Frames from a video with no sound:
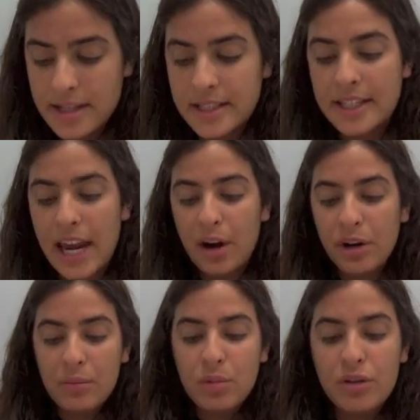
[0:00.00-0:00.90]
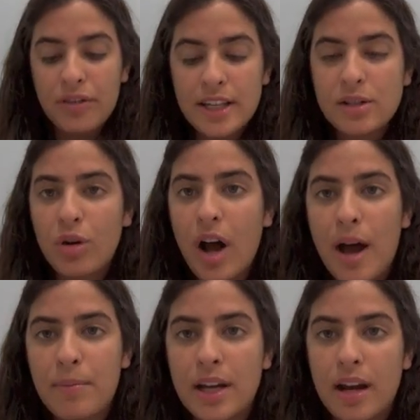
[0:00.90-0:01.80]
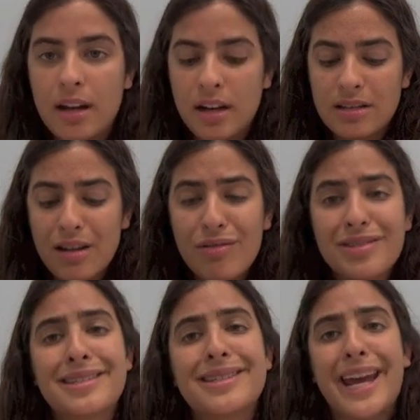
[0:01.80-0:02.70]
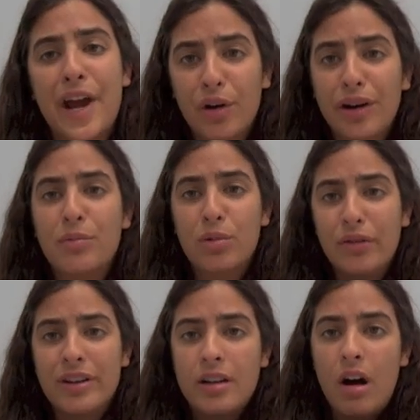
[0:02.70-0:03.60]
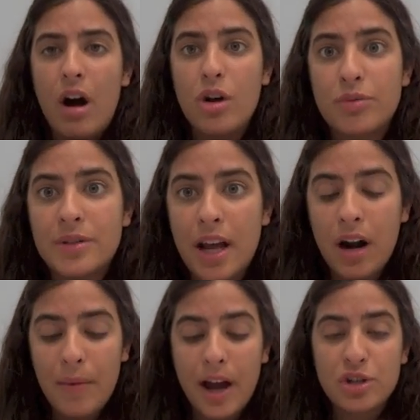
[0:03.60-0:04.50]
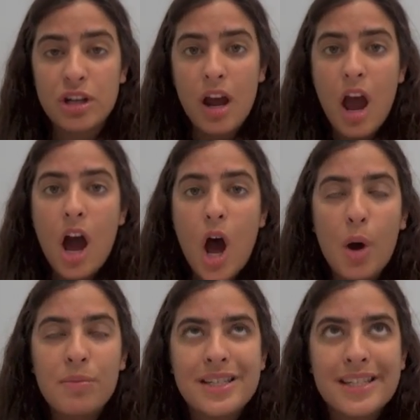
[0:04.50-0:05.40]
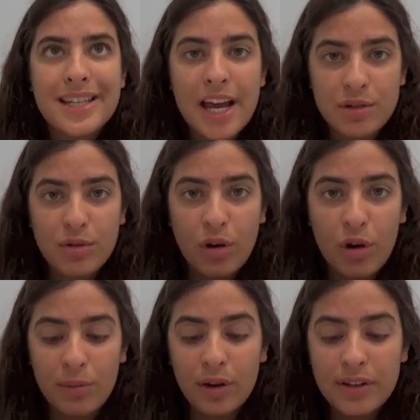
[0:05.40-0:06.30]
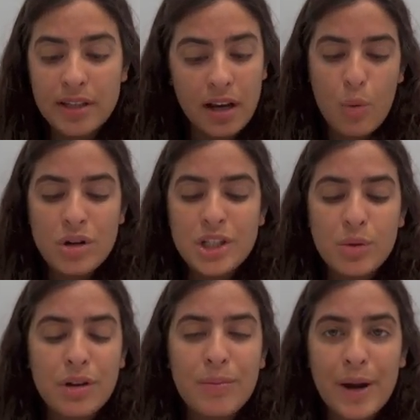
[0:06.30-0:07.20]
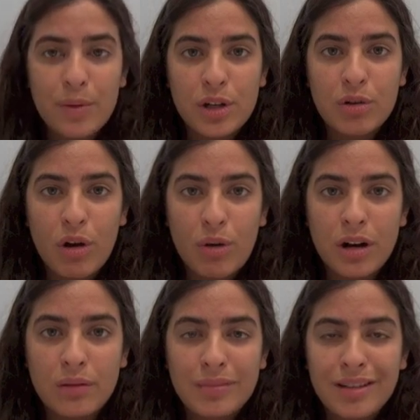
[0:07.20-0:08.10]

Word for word: Scary movies or happy endings? Scary movies 100%. I'm actually obsessed with horror movies. Like, what do you want to be when you grow up?